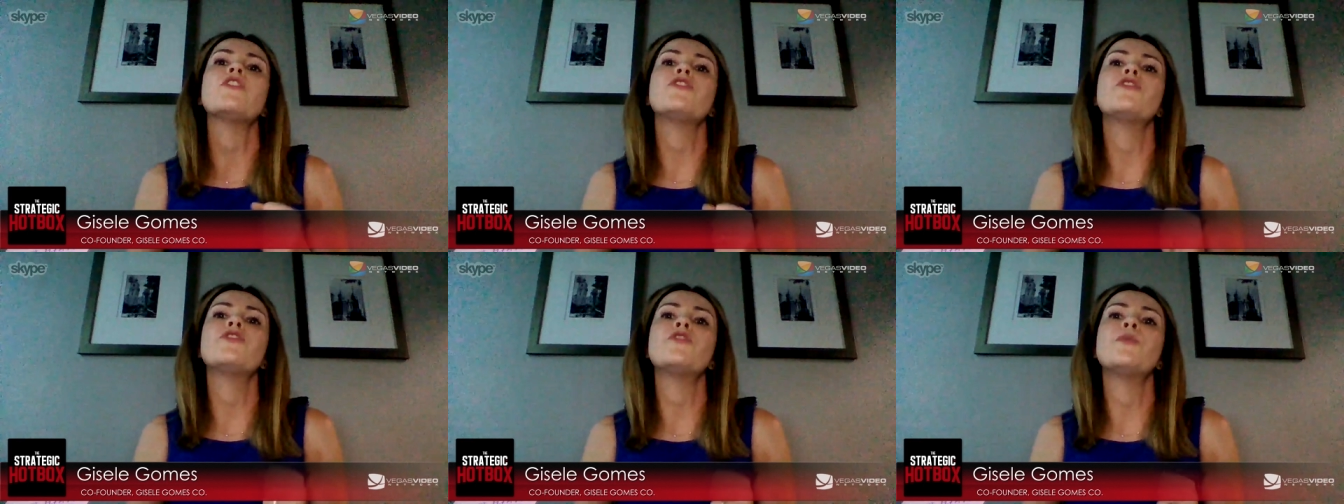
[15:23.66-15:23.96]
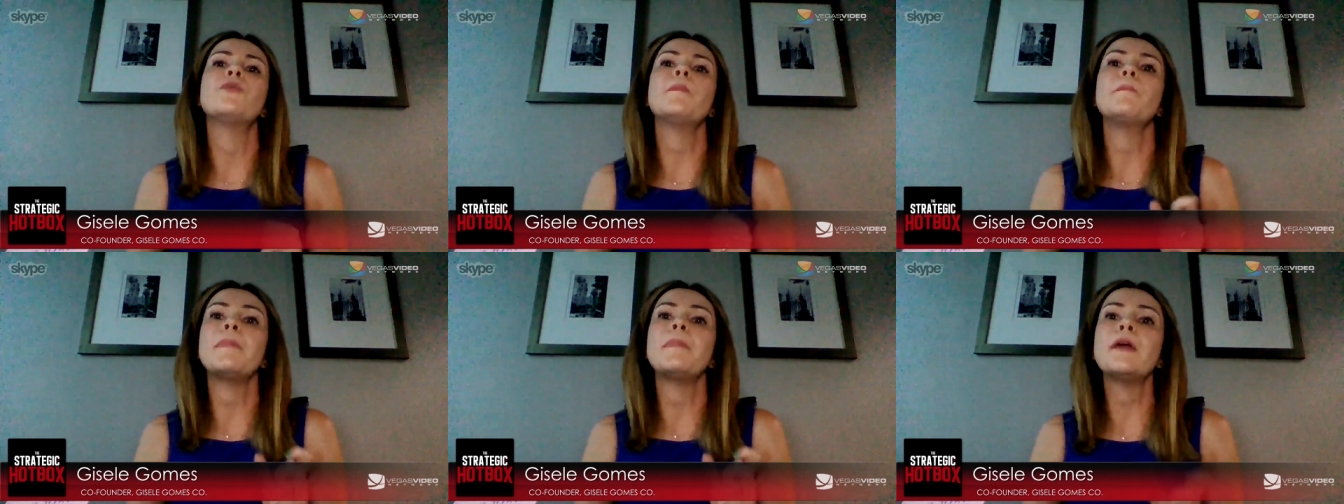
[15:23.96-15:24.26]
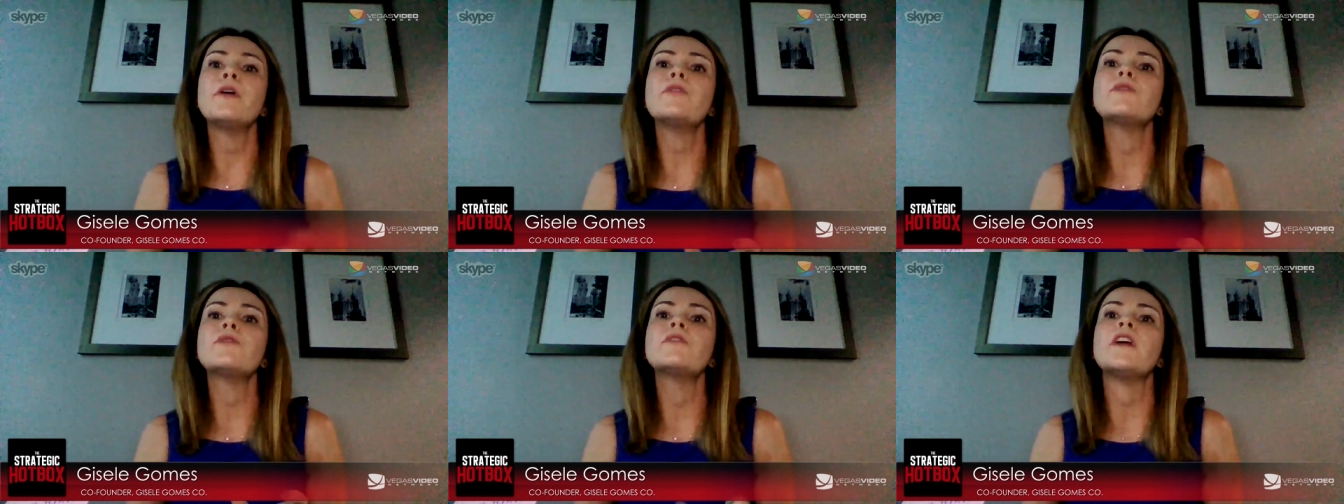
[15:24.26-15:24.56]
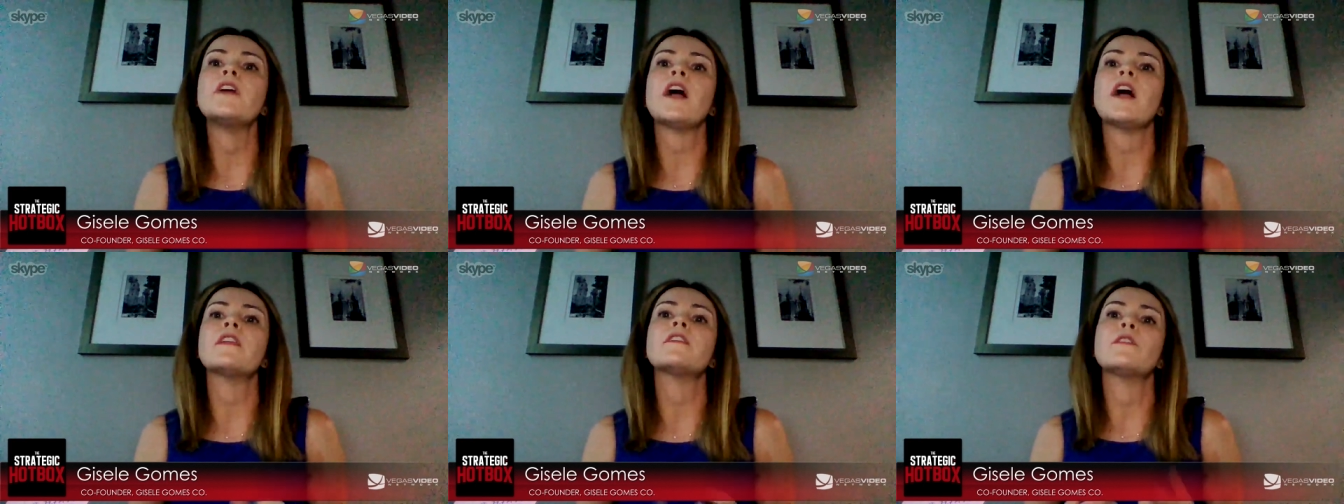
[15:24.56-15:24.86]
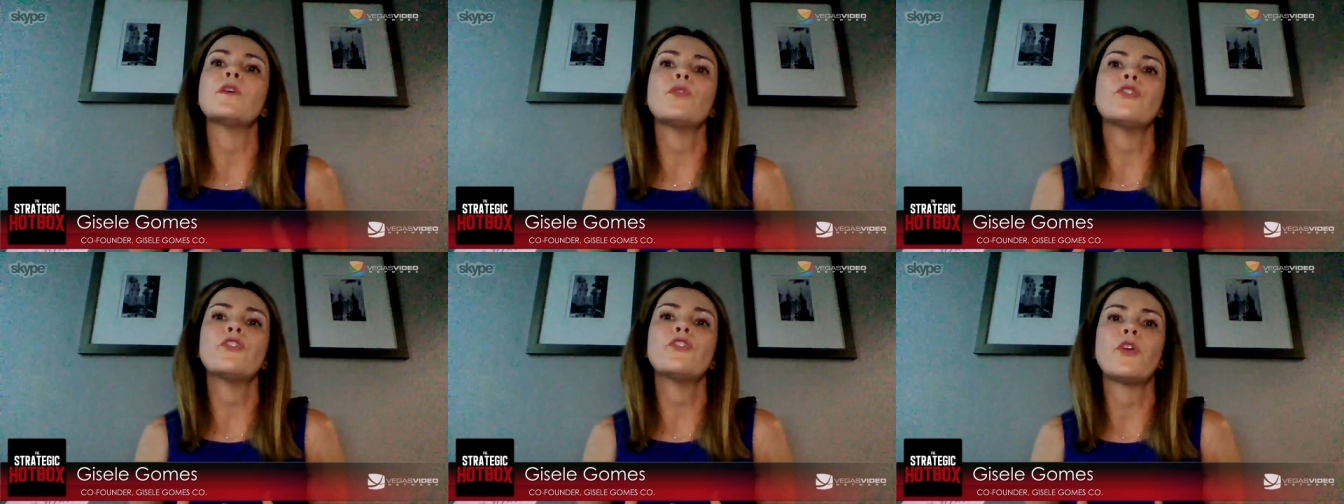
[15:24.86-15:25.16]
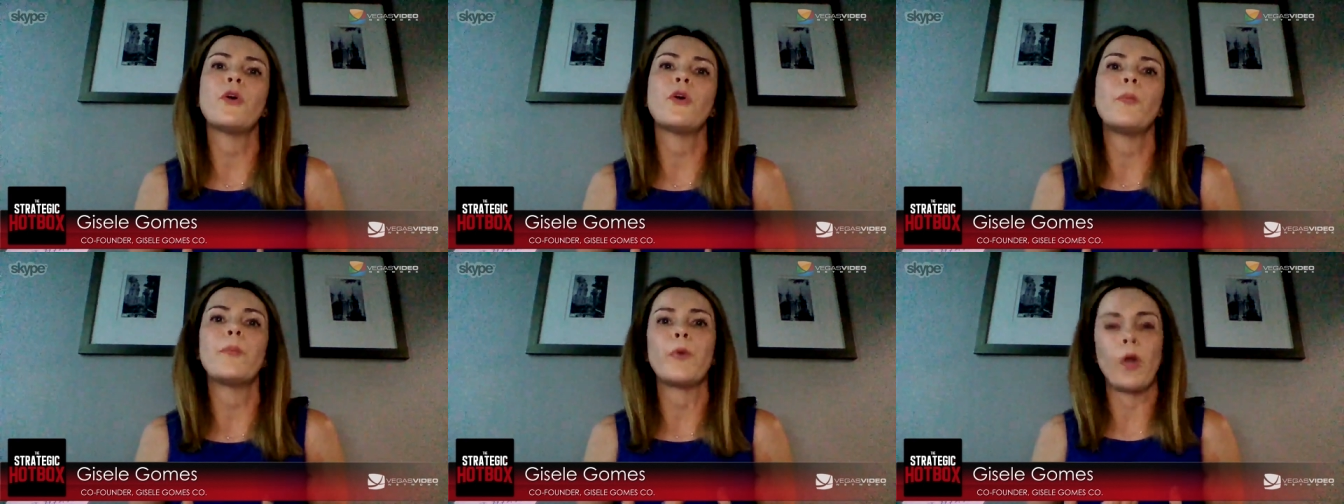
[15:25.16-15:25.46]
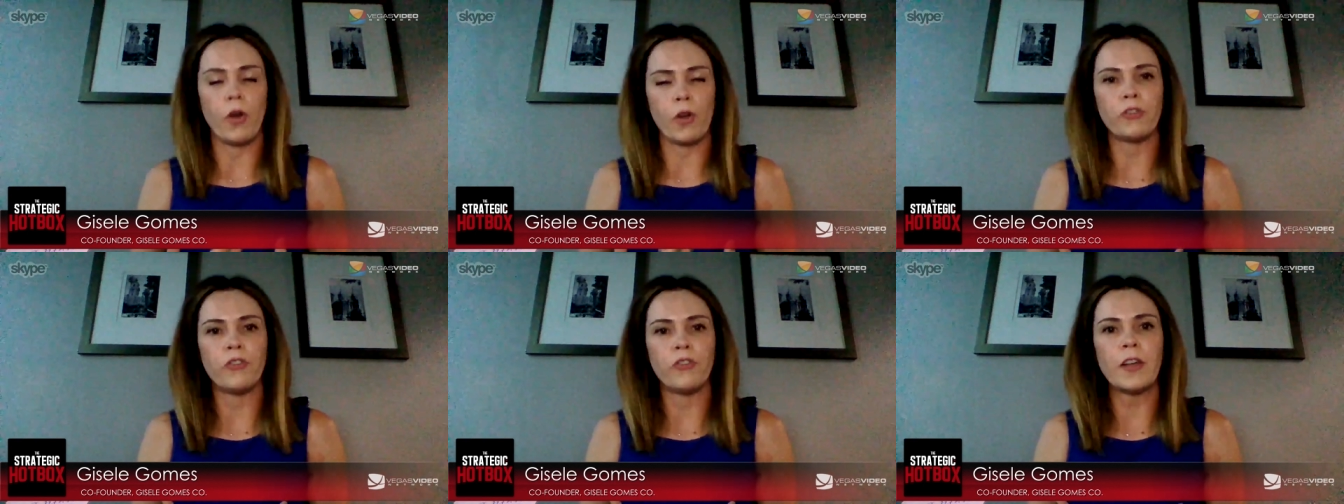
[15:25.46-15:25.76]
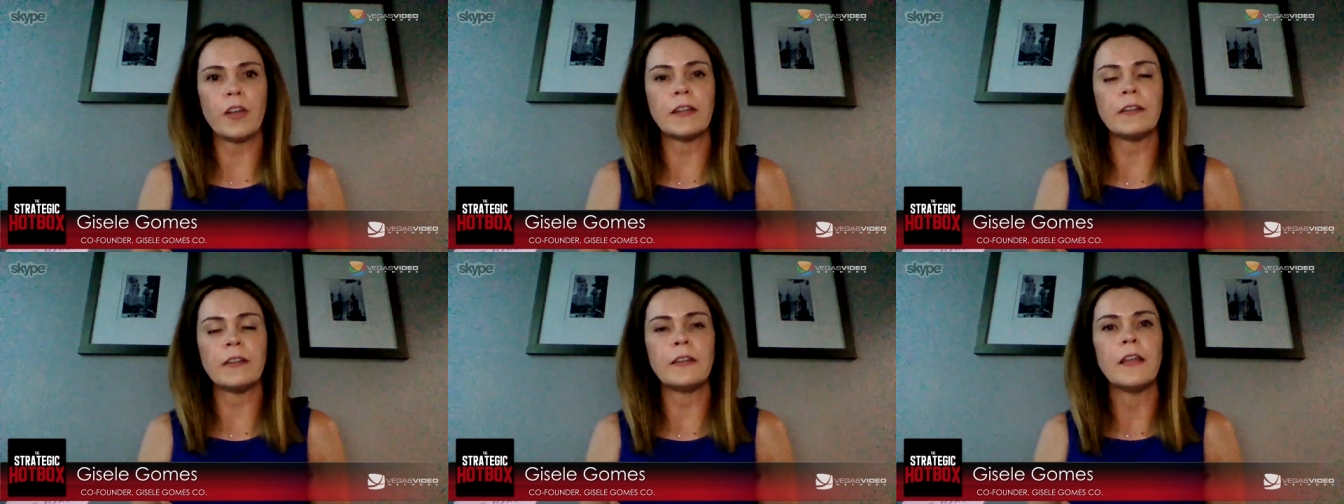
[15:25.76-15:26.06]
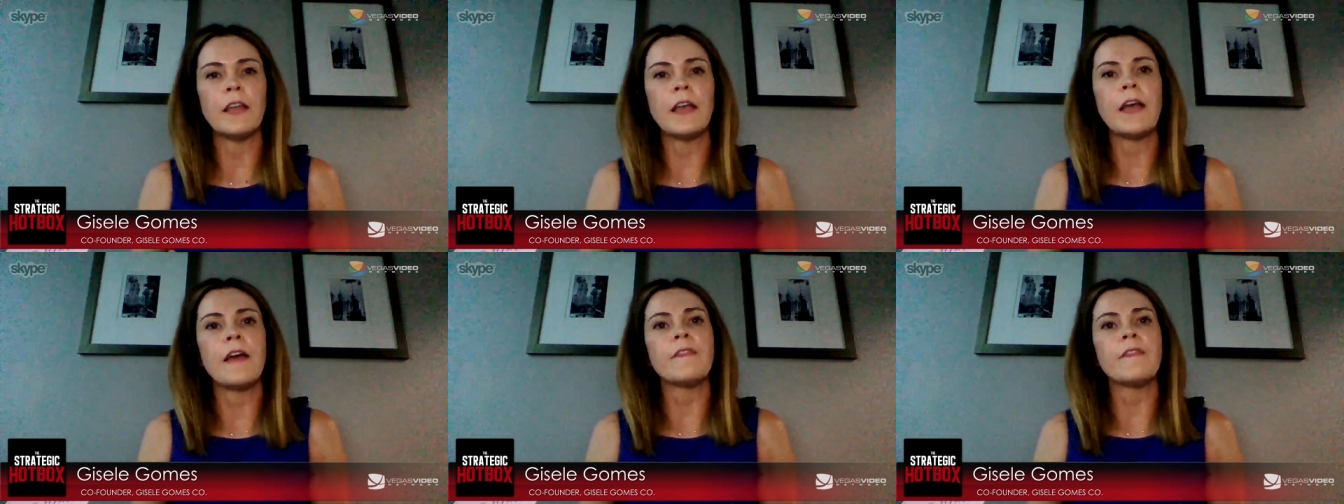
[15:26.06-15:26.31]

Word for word: to build a social project